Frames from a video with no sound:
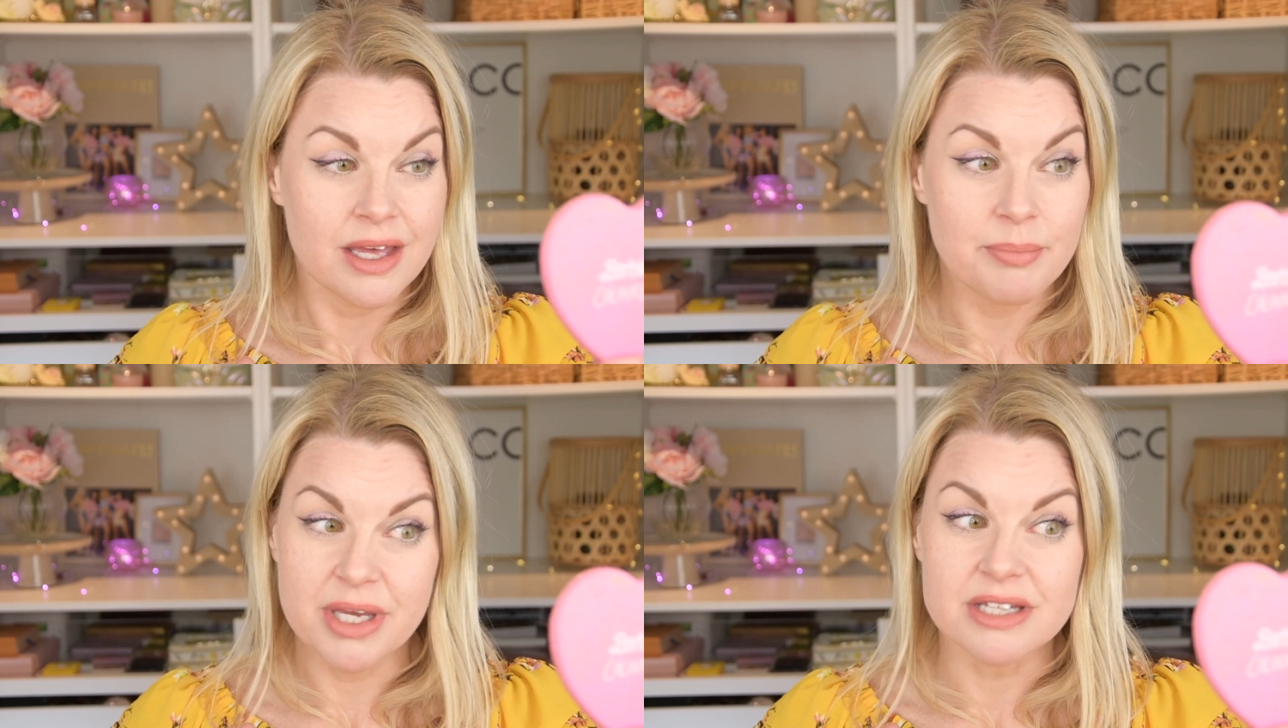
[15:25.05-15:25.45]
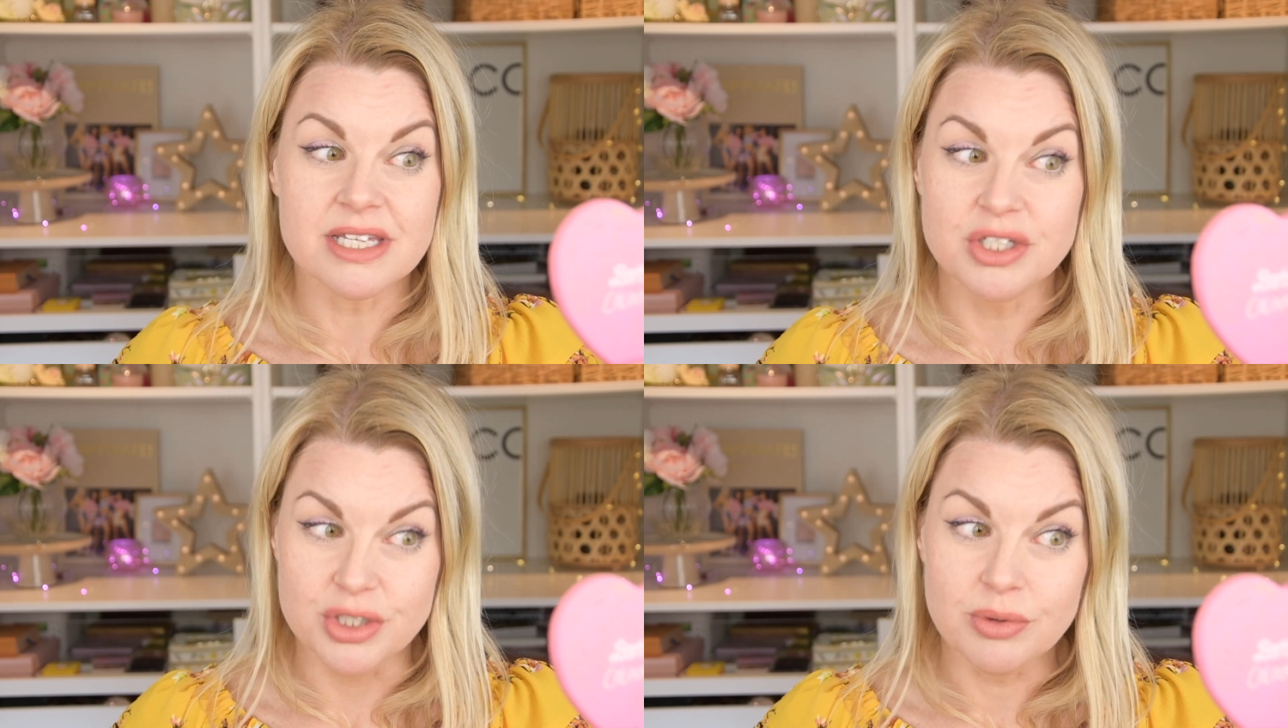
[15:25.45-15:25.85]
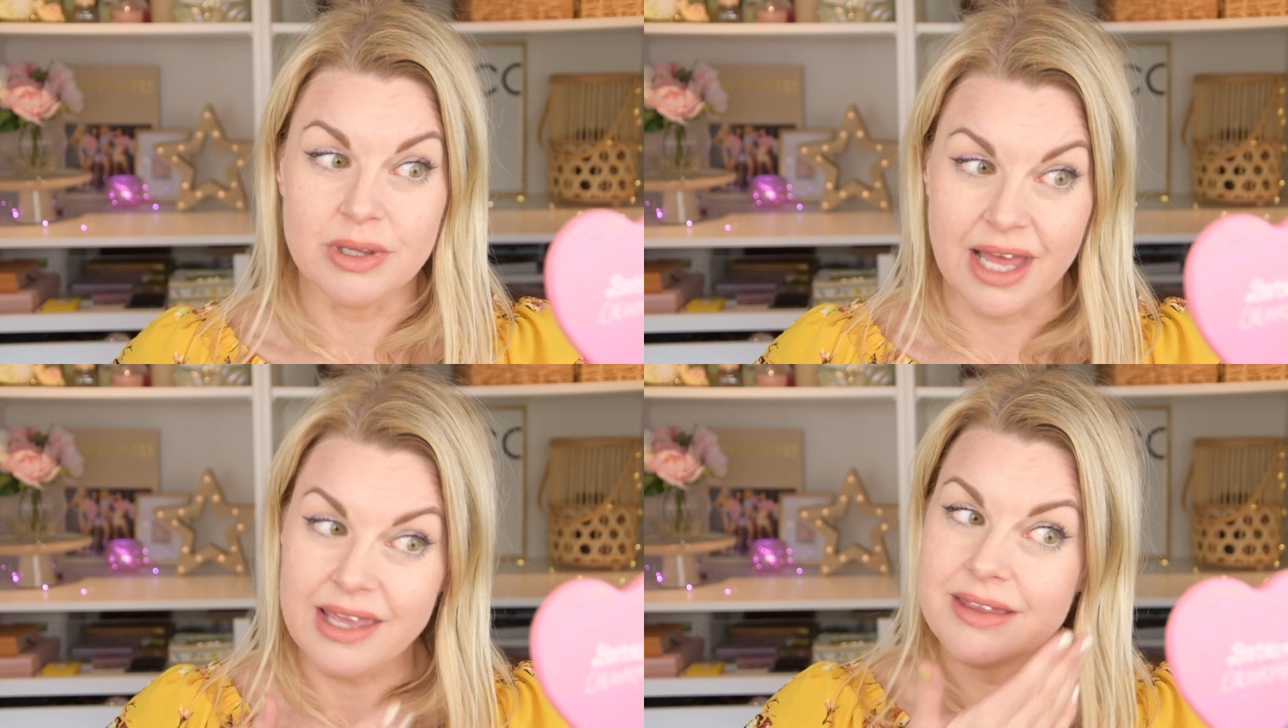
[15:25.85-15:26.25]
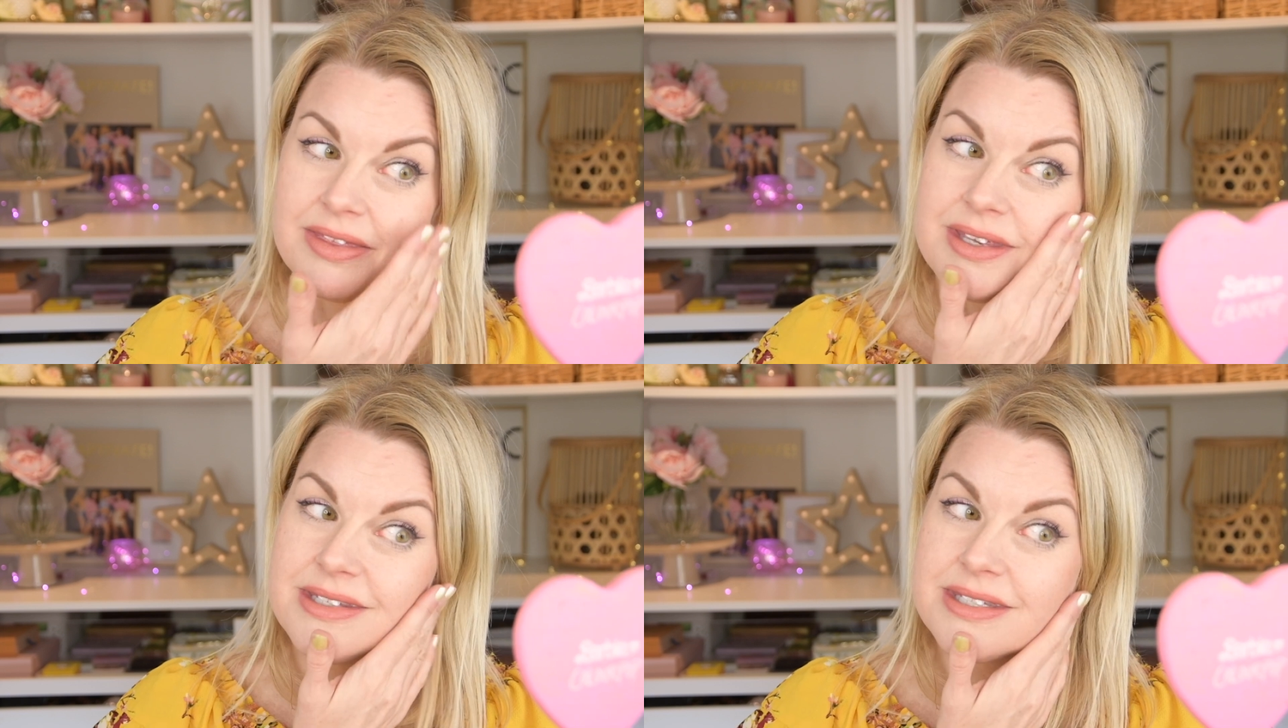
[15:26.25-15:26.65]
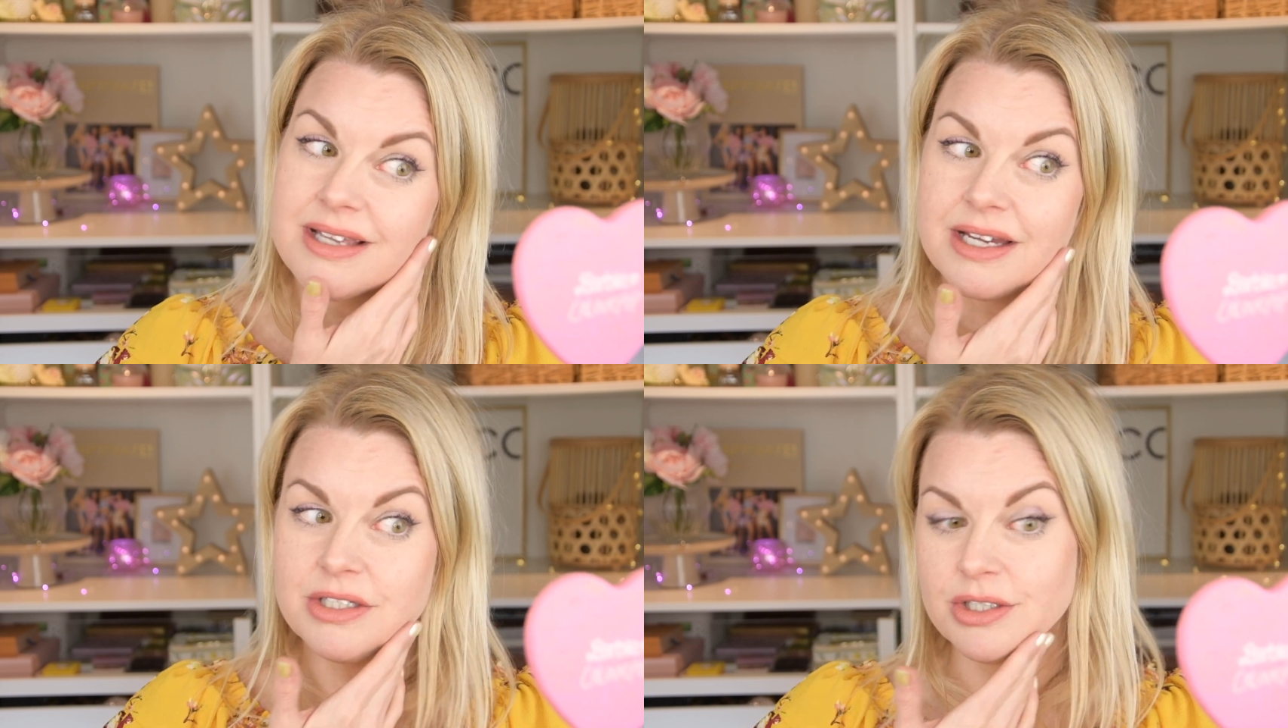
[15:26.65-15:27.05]
because I do like this.
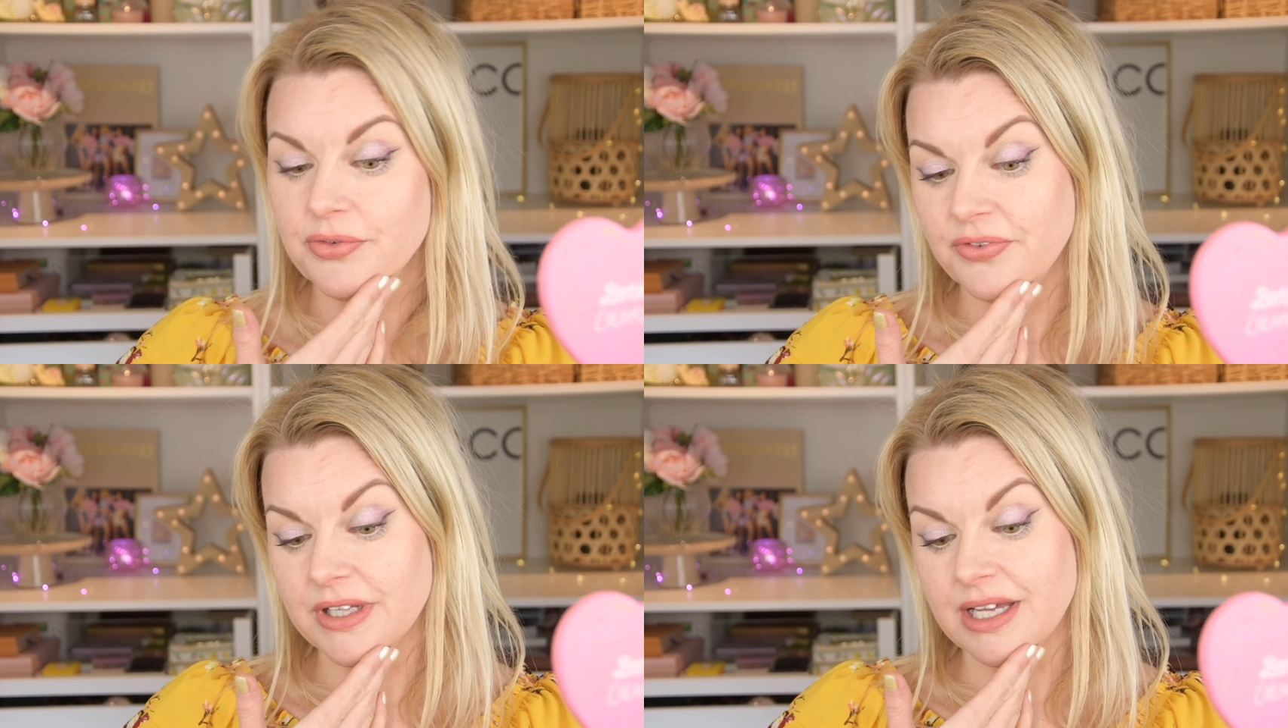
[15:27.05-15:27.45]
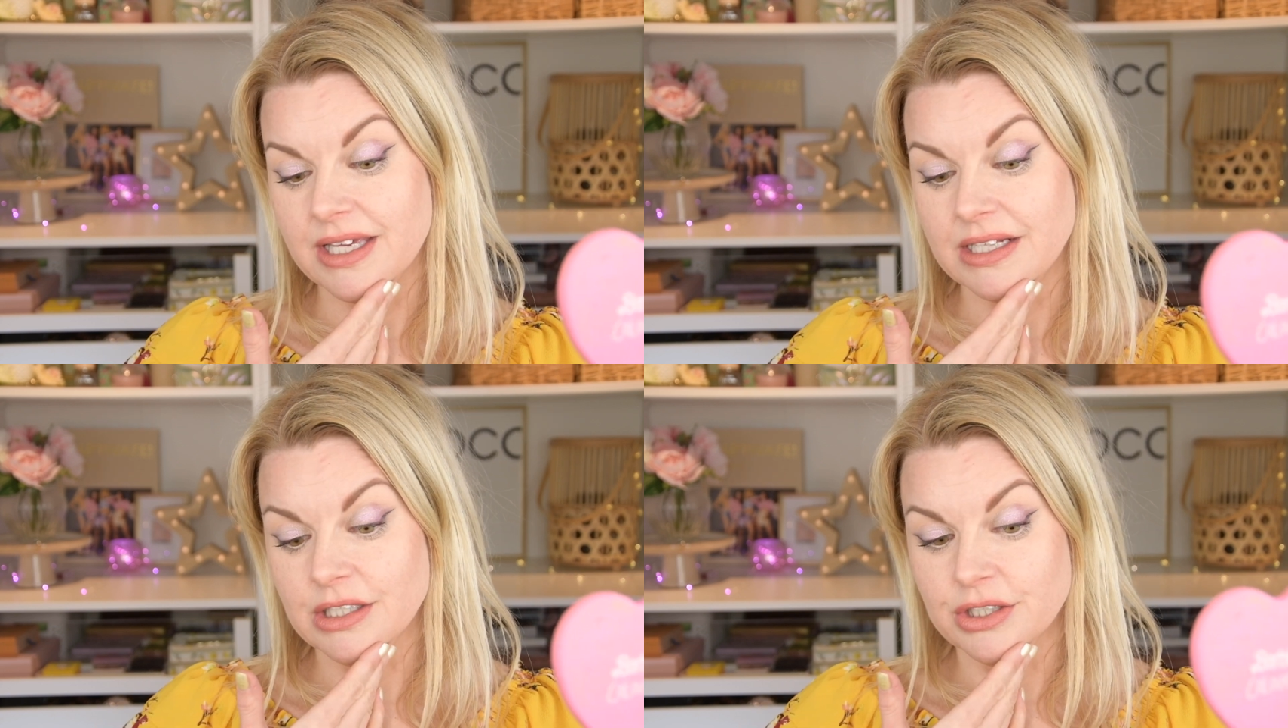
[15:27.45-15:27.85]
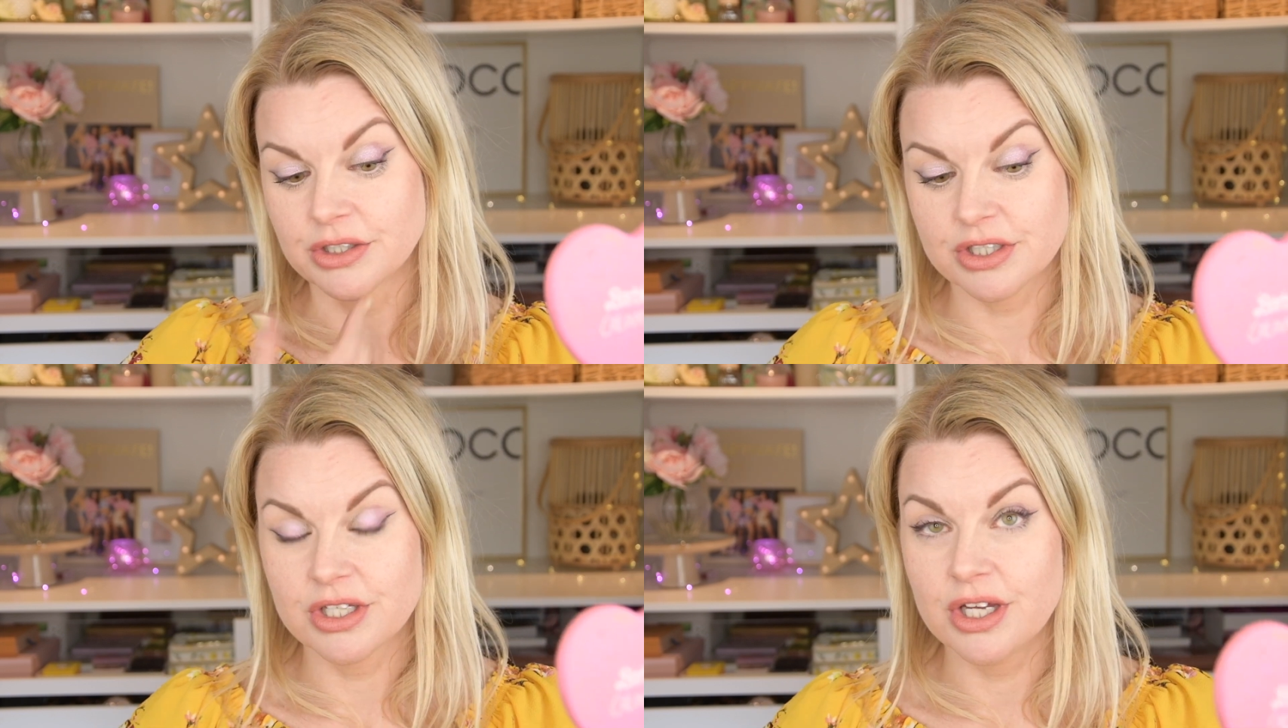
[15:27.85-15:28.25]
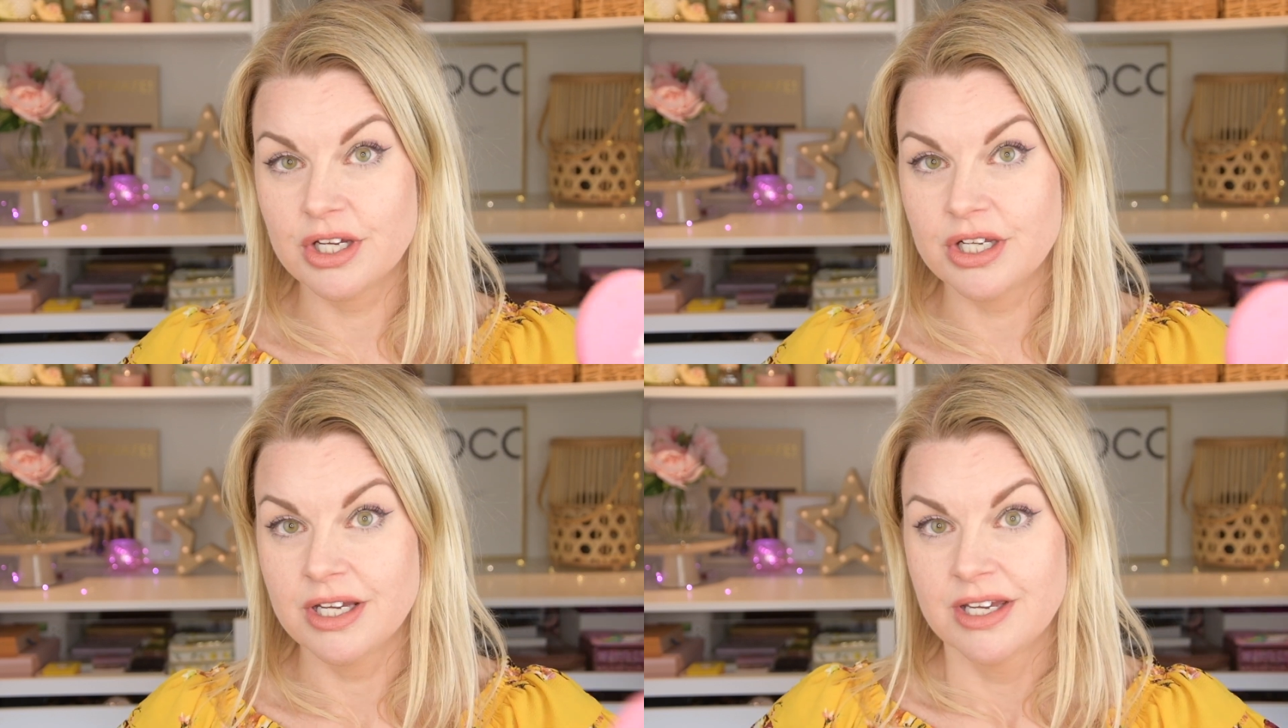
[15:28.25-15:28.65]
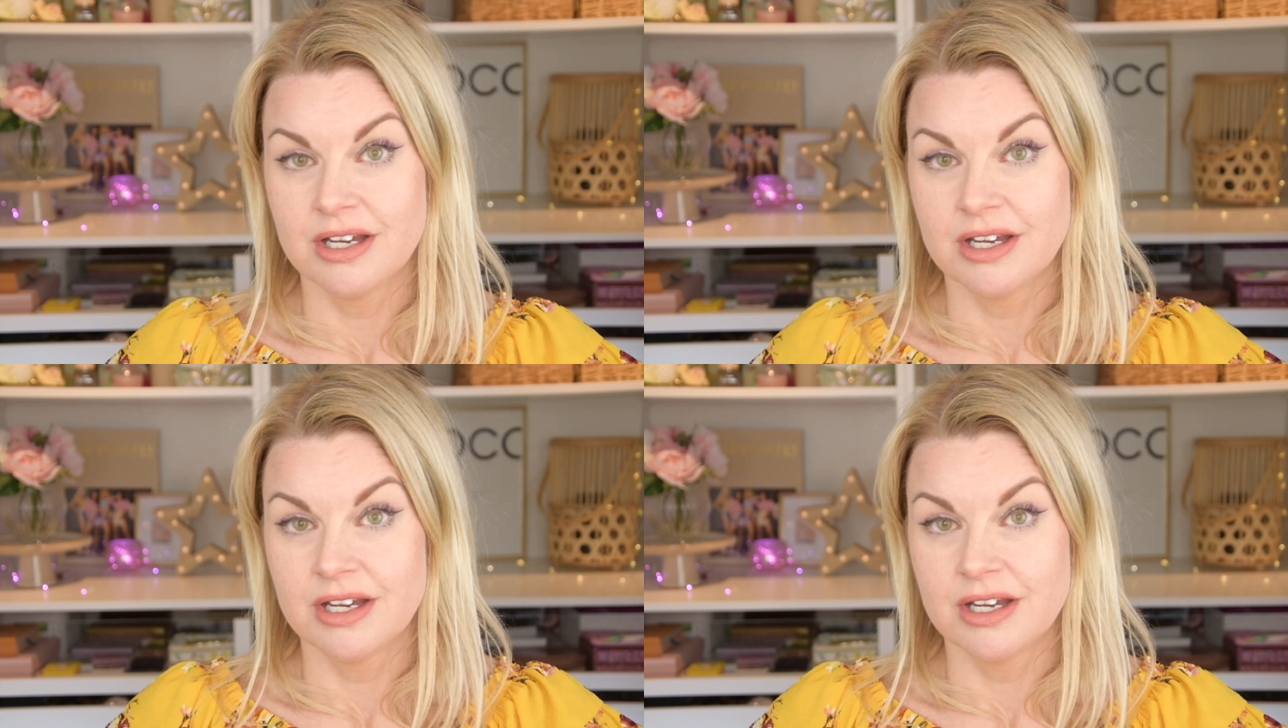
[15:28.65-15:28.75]
I do feel like it looks good